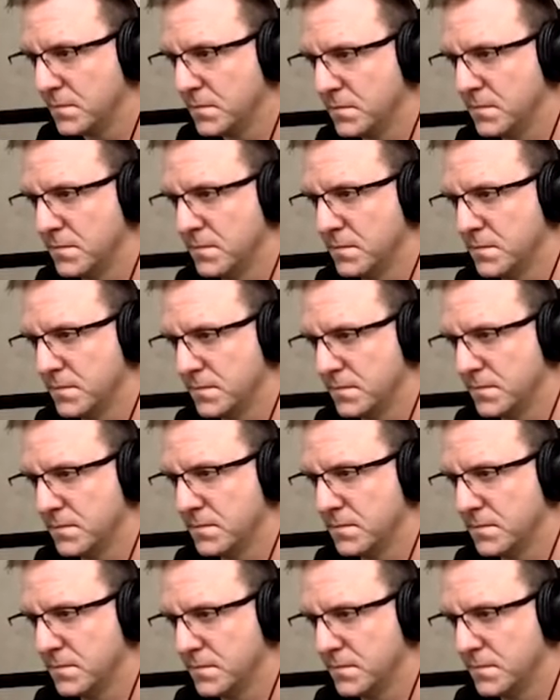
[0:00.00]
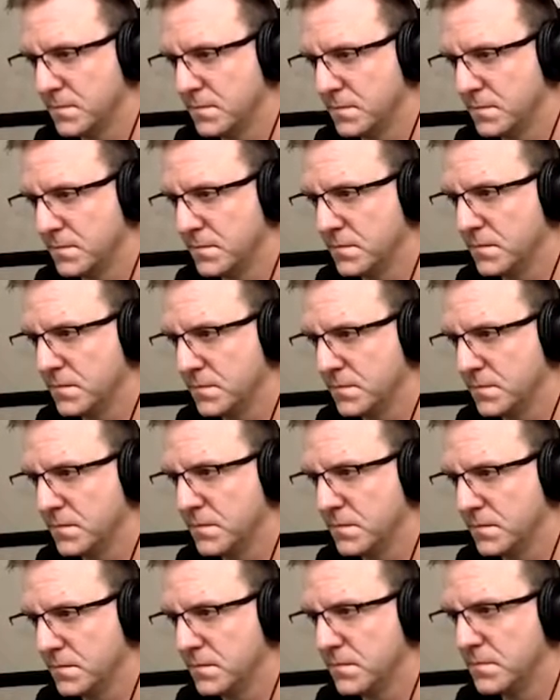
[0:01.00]

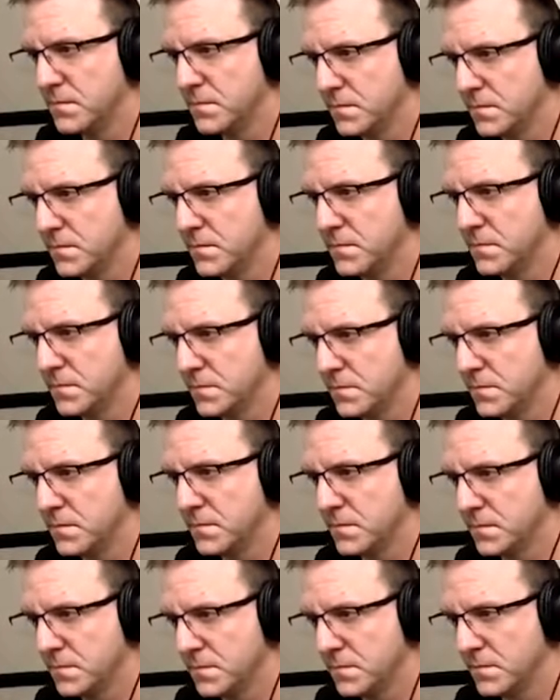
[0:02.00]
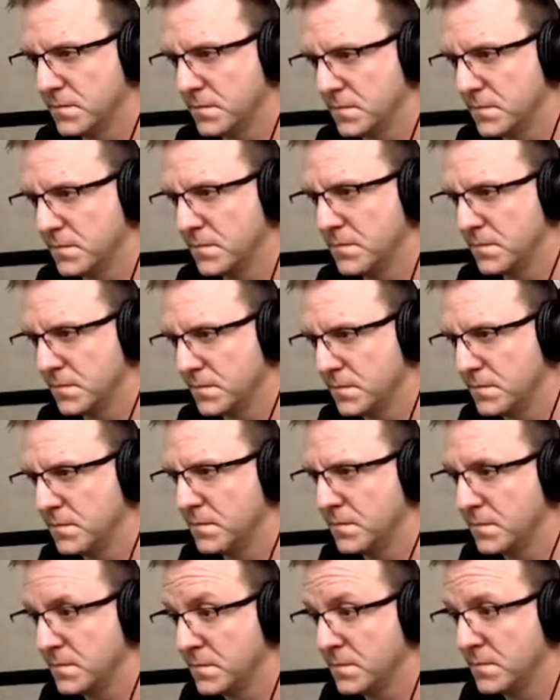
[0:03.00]

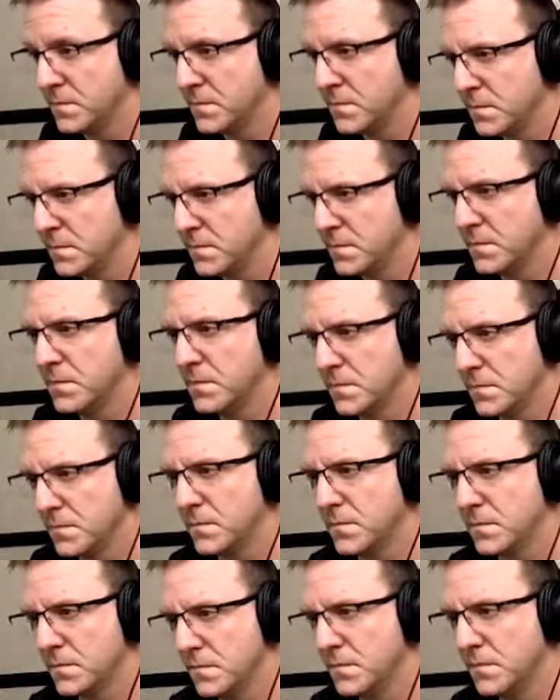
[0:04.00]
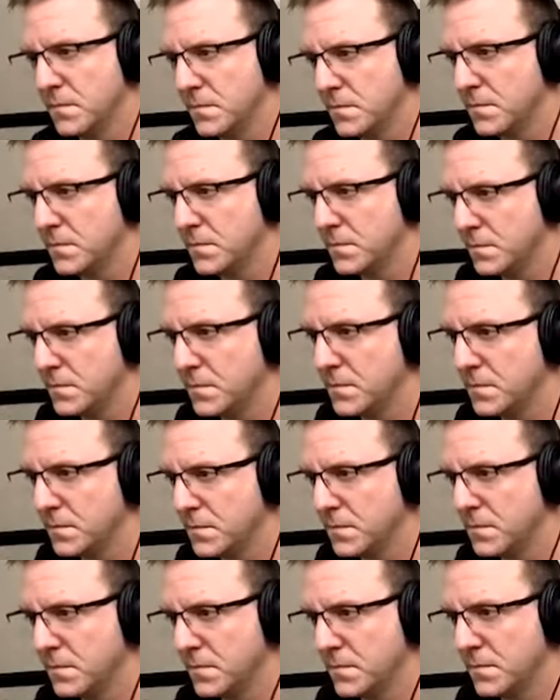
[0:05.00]

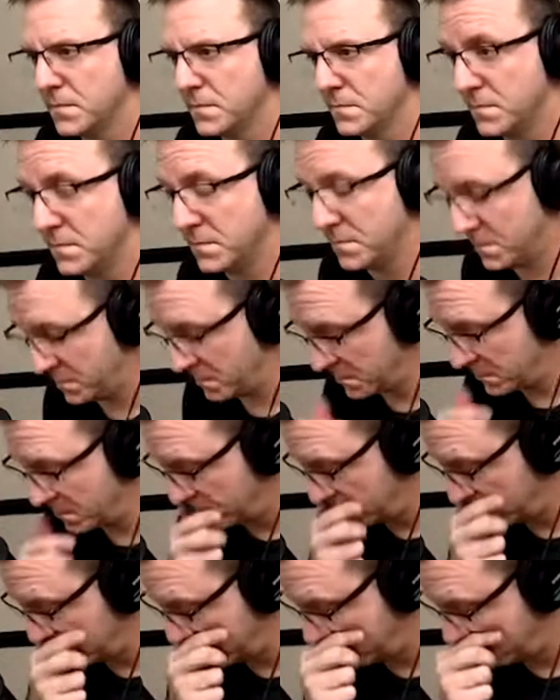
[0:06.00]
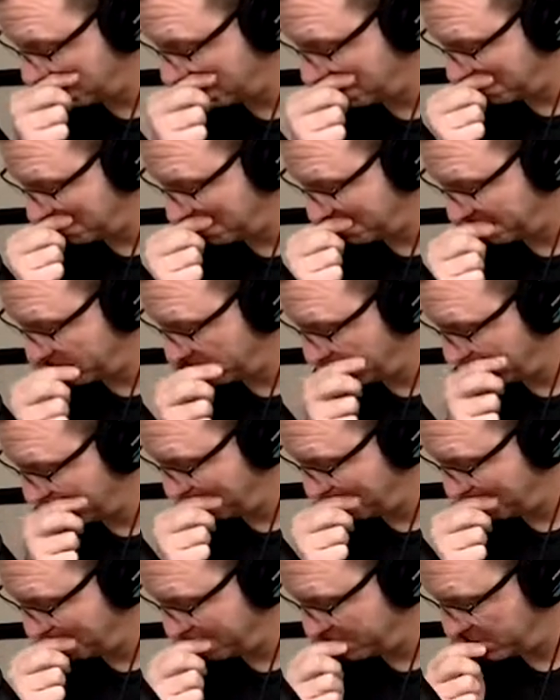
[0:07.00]
No words are spoken by the person on screen.